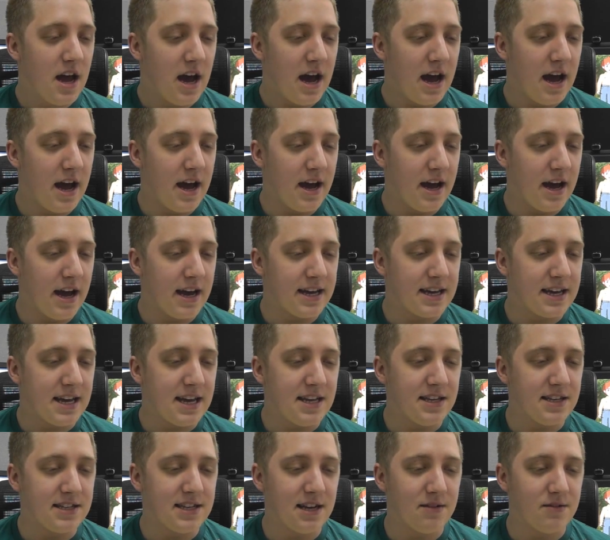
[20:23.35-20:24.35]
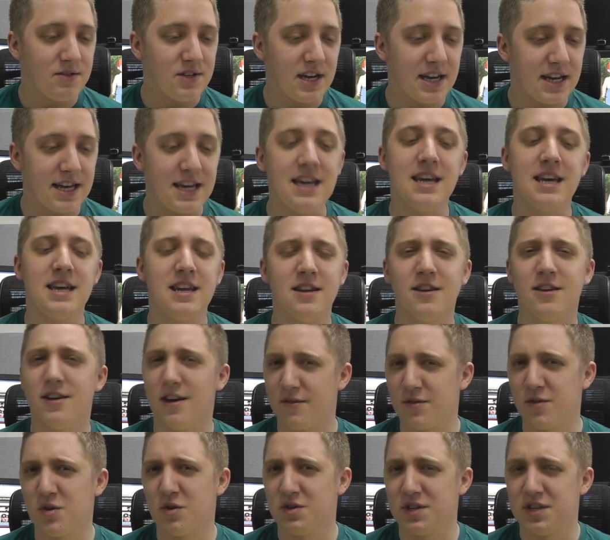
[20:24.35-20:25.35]
And Keane sounds like Keen.
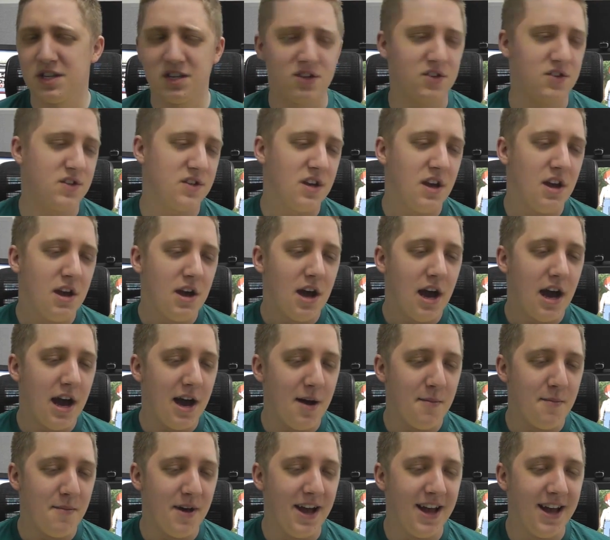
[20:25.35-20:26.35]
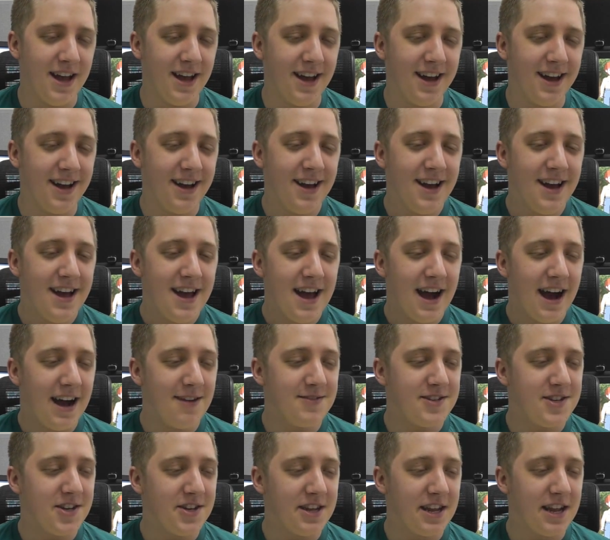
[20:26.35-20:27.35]
Of course it does. I'm
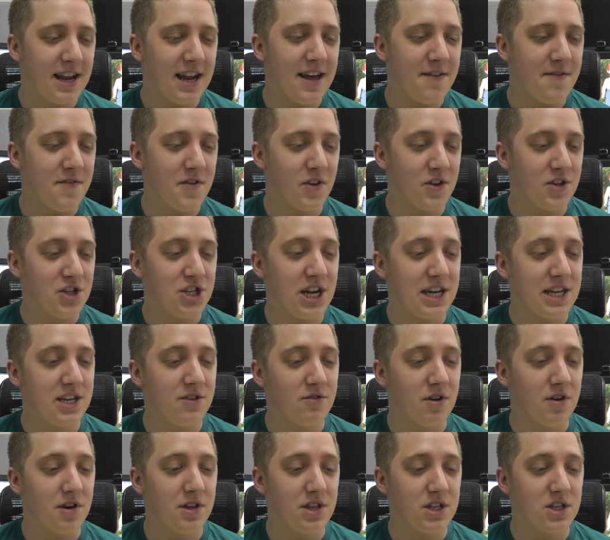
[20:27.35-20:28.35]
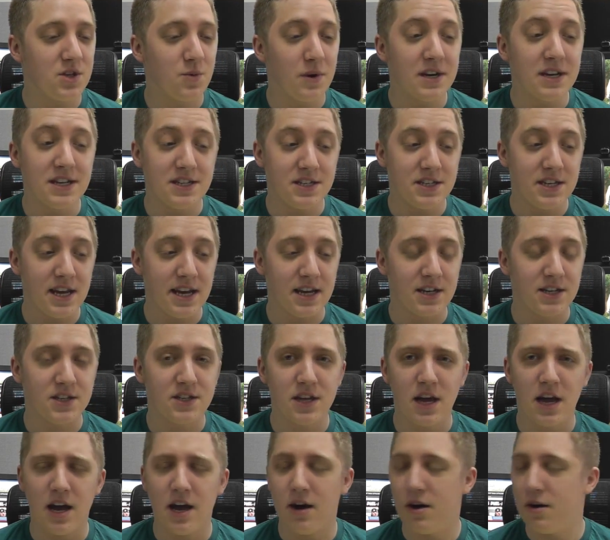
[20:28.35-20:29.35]
turning 11 on January the
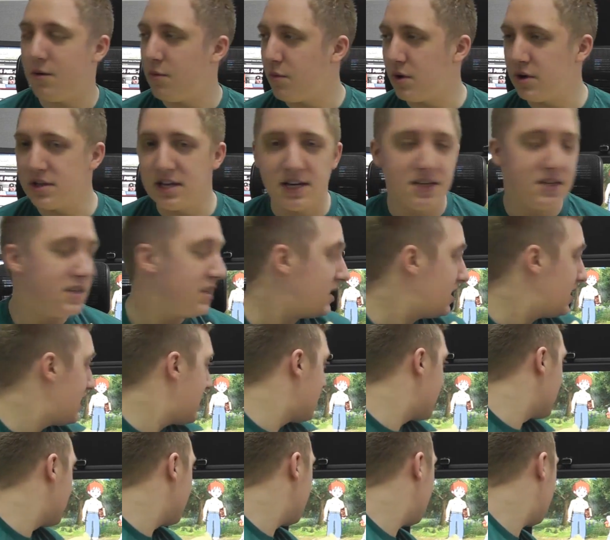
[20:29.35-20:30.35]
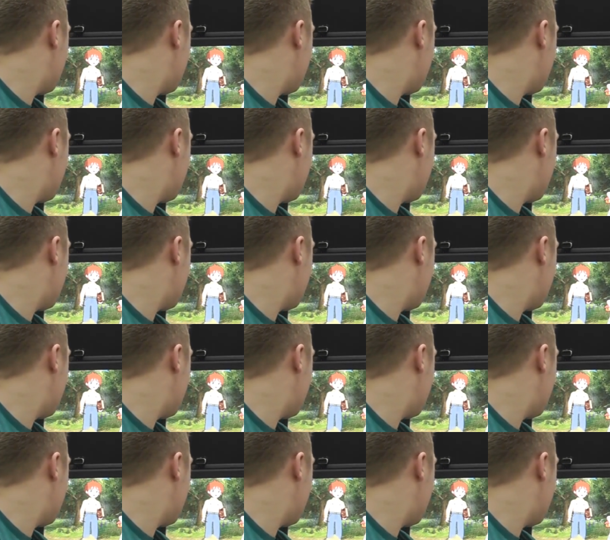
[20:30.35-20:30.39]
26th. What day is it today?